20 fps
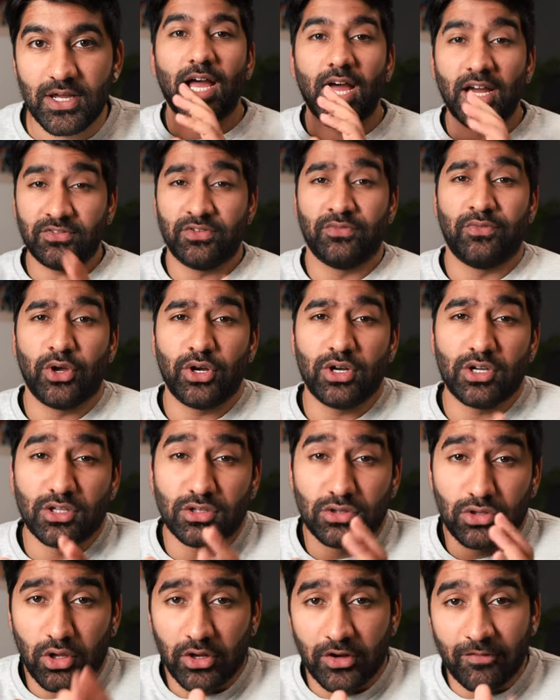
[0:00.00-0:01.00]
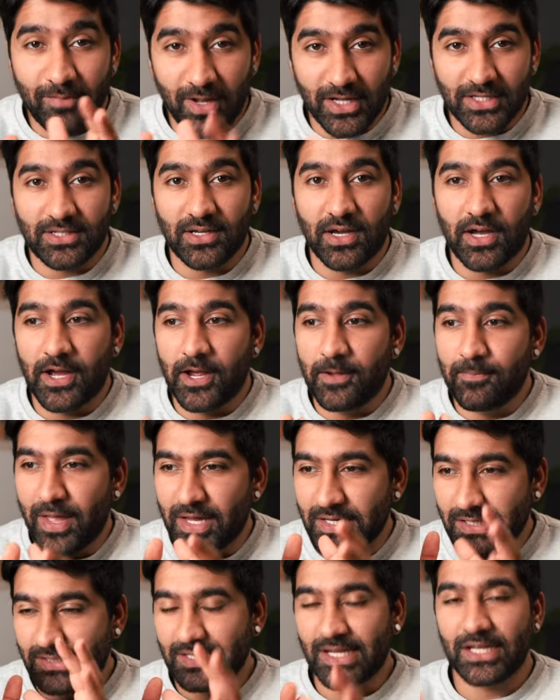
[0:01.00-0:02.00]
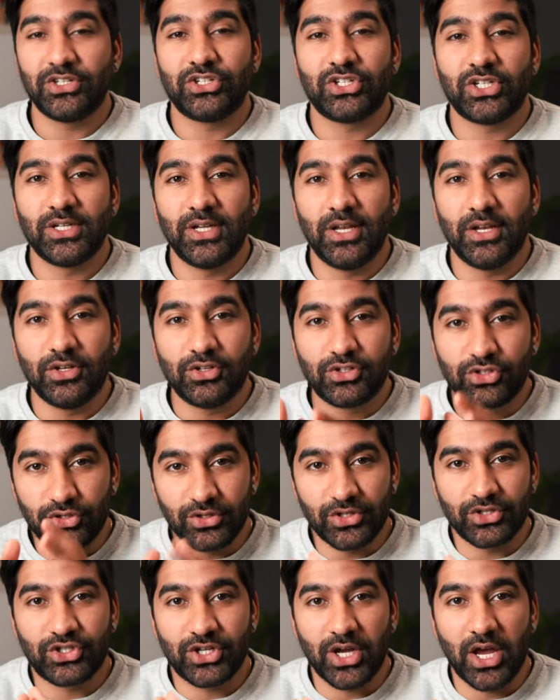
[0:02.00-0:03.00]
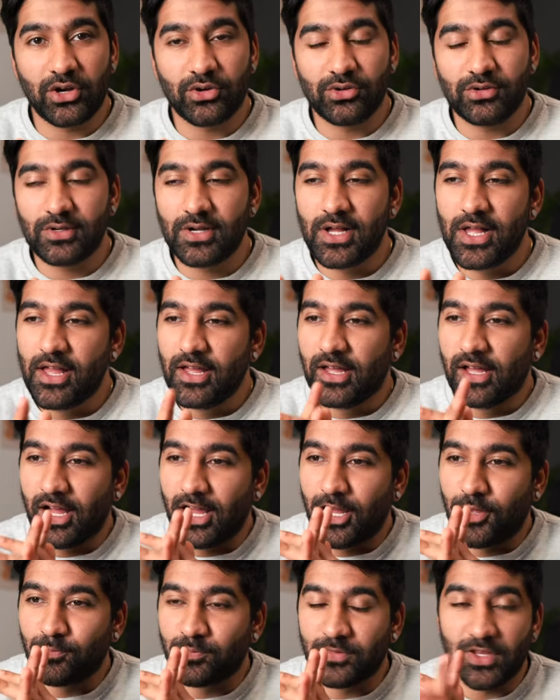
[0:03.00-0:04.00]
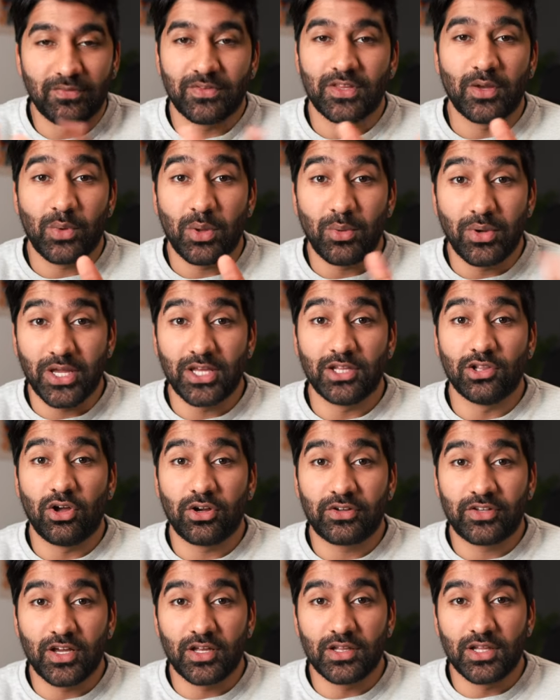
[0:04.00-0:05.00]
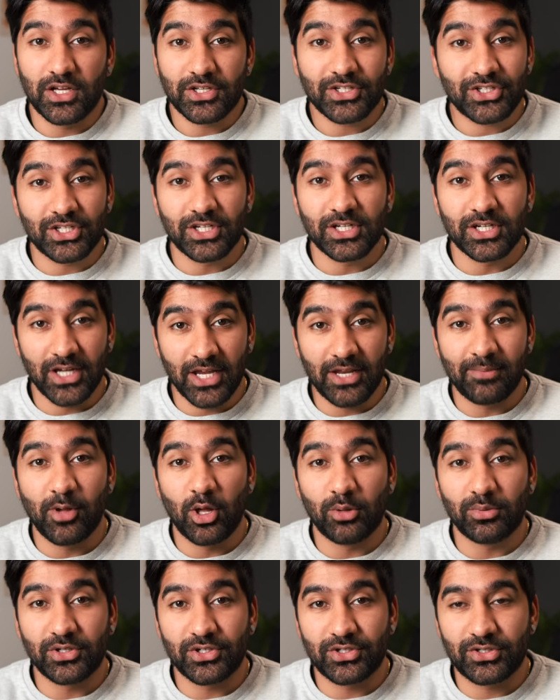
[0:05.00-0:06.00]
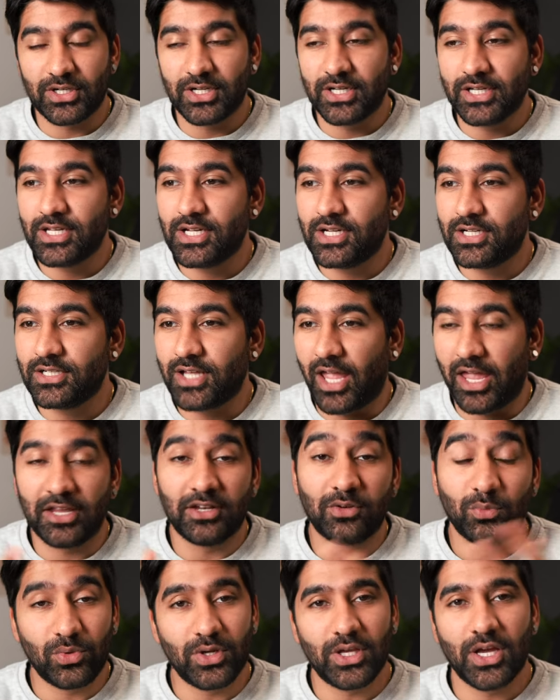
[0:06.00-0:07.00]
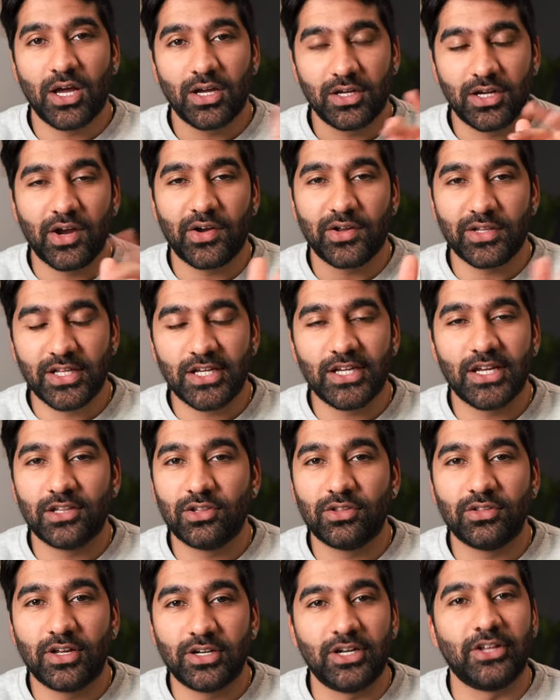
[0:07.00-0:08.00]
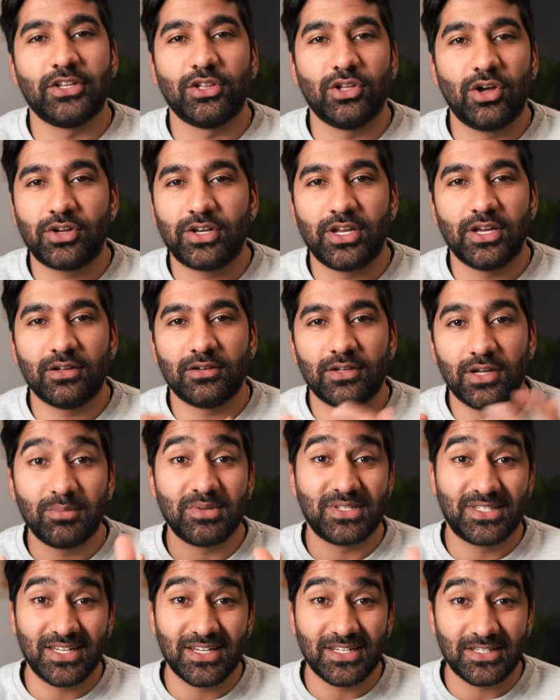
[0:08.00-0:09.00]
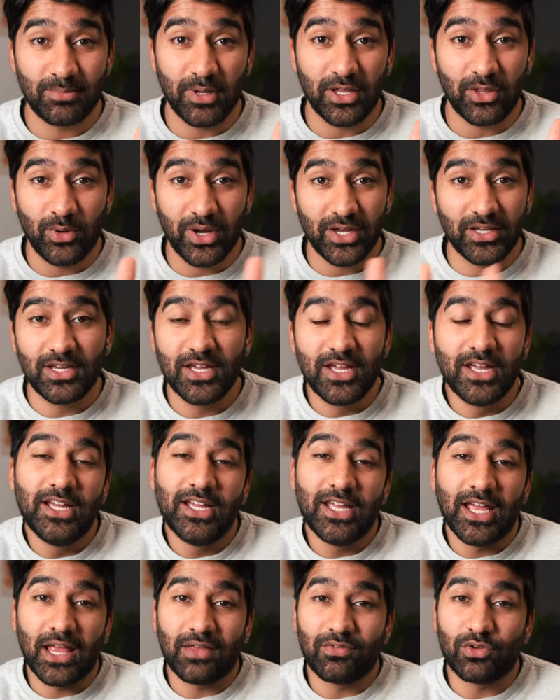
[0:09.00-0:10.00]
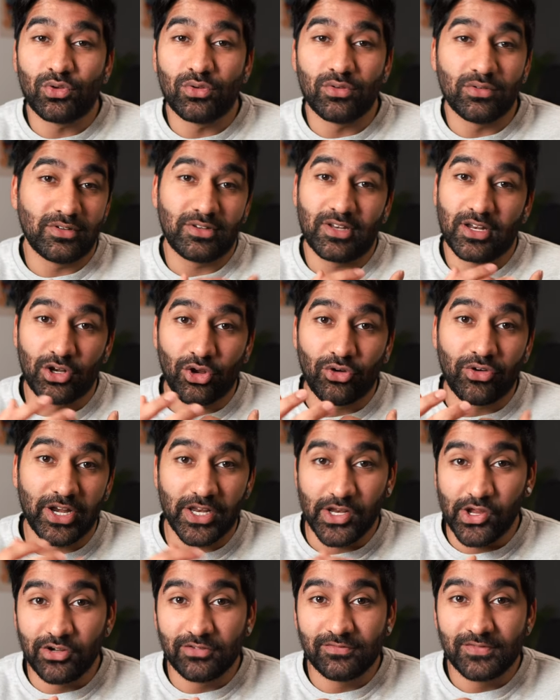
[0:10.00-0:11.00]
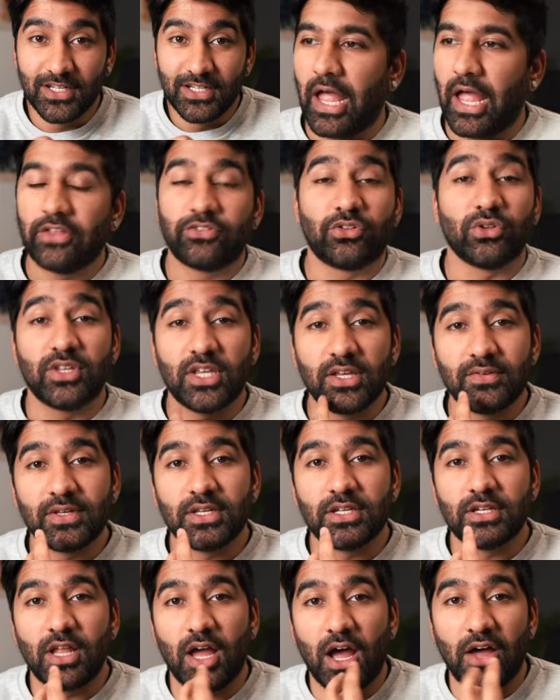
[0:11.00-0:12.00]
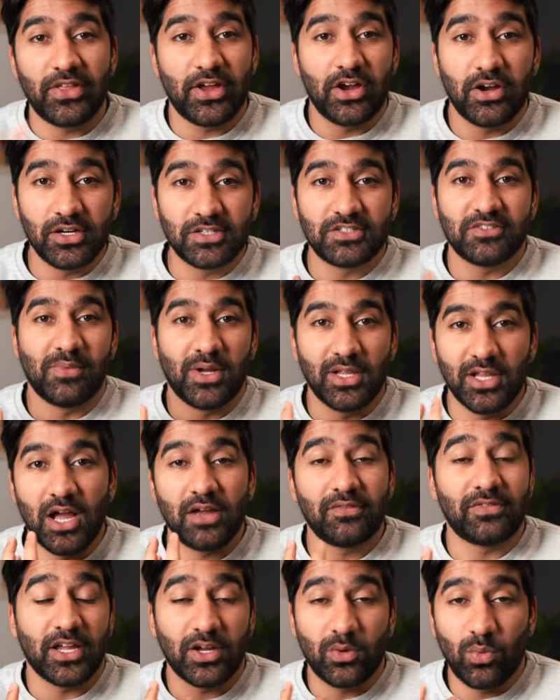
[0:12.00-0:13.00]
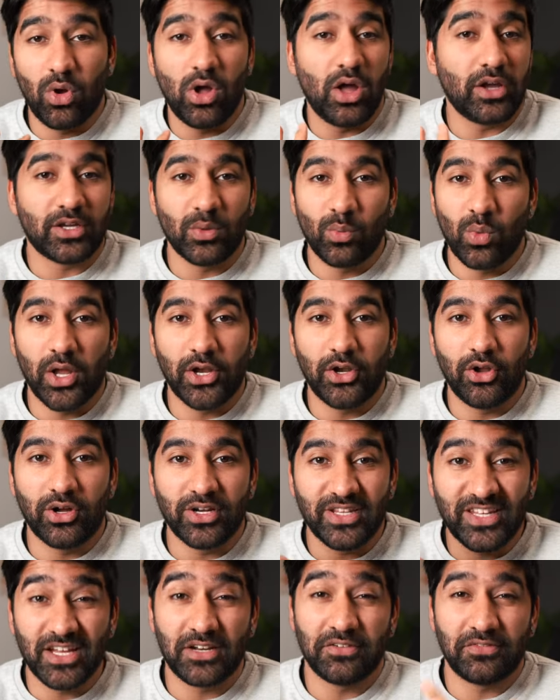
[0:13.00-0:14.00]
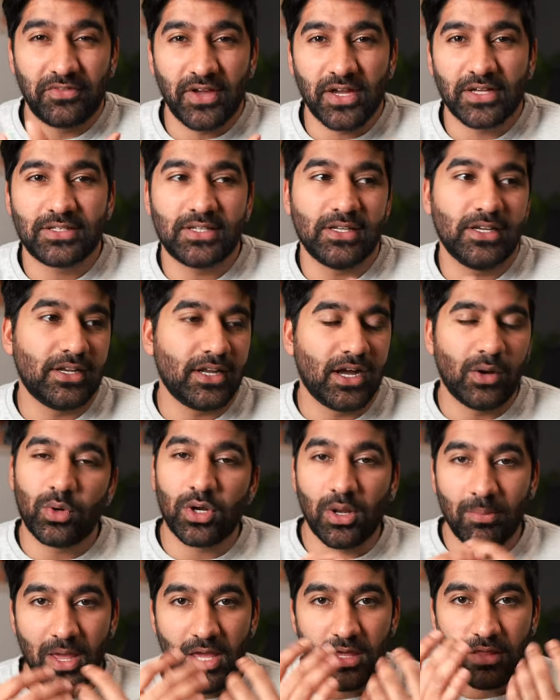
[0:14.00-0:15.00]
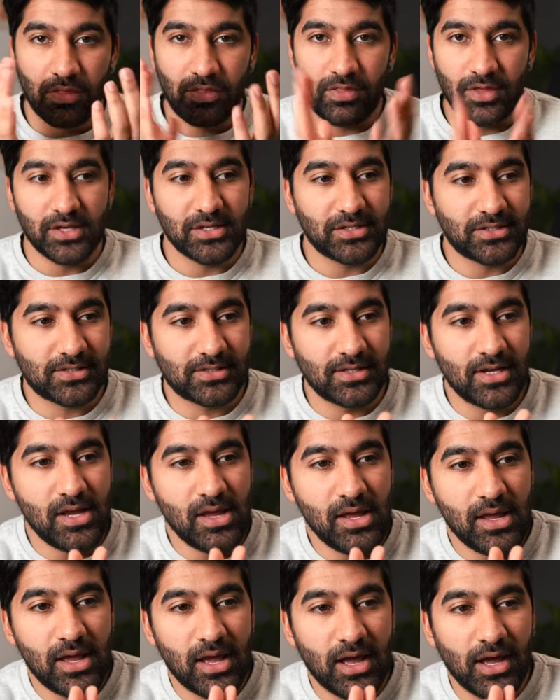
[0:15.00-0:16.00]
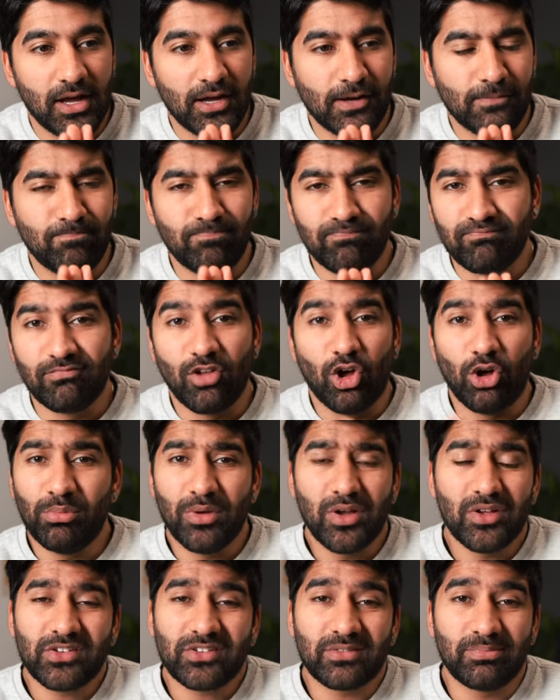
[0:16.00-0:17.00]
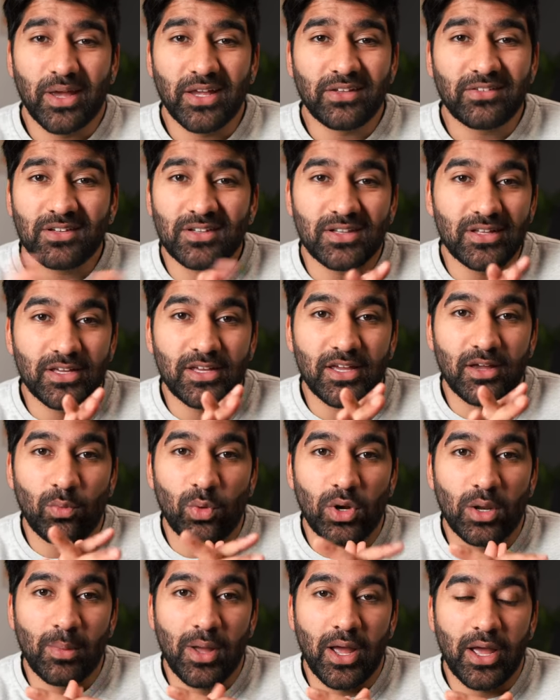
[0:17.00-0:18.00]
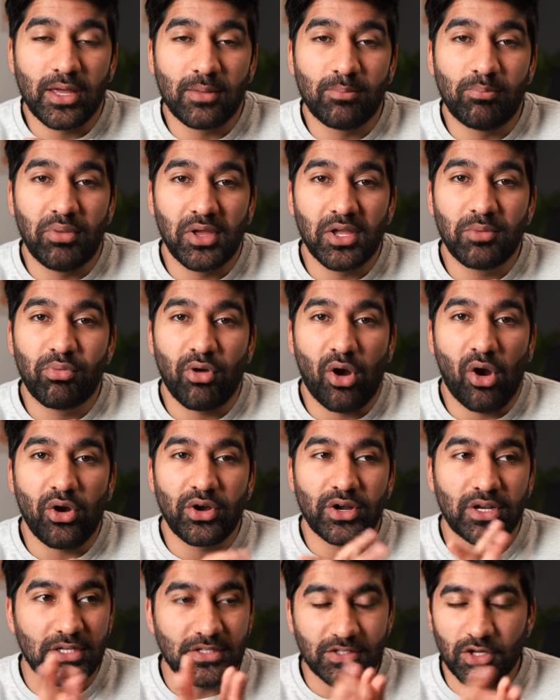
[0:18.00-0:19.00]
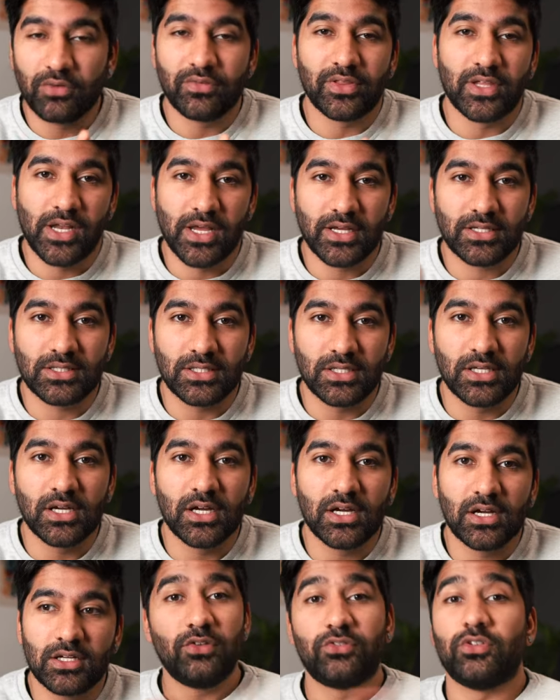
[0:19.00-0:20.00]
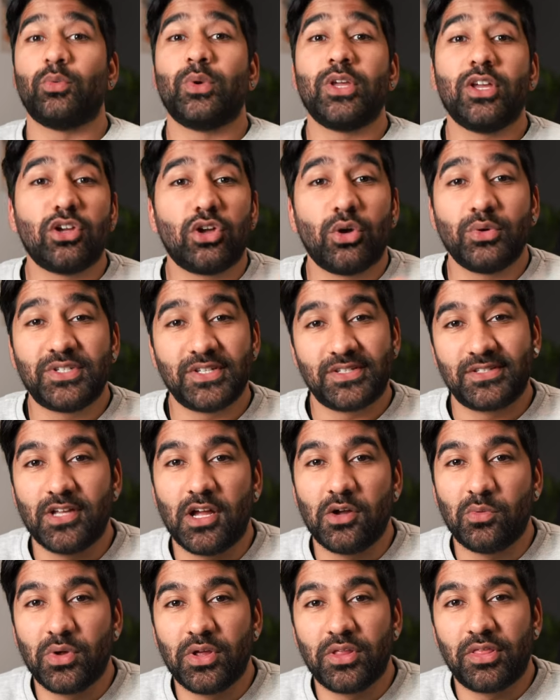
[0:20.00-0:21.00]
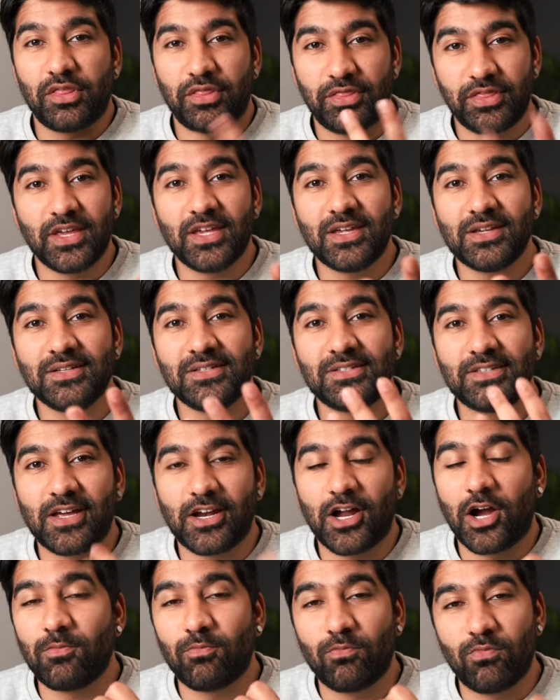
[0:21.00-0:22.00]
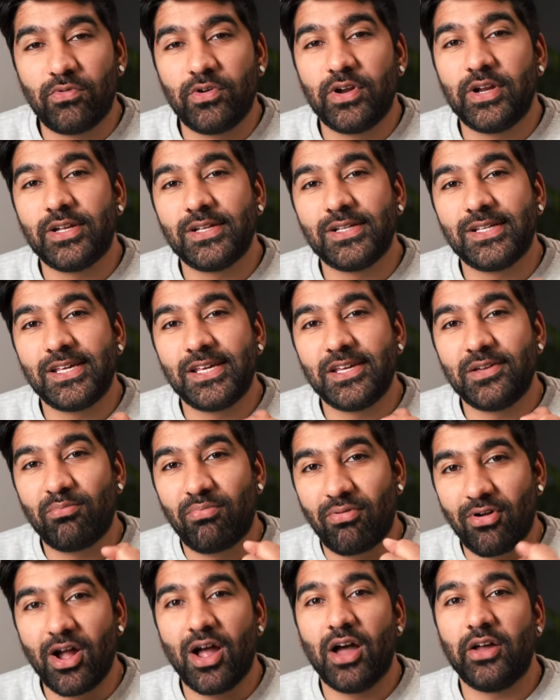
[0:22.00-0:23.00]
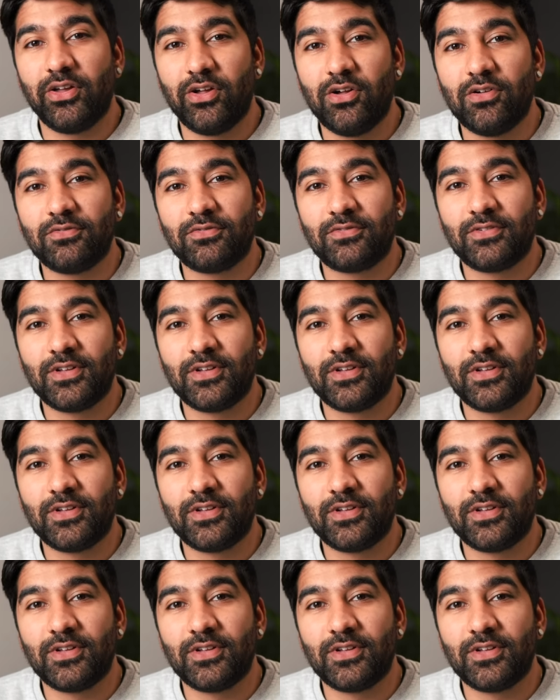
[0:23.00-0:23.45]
I've devoted a lot of my time and attention to this channel, given that we were in lockdown last year in Melbourne, Australia, and we are currently in another lockdown, number 6, by the way, if you didn't already know. And so given other areas of my life, like work and whatnot, get affected, I want to make this almost basically one of my big priorities over the next year. So we are going to start with things that I'm really proud of.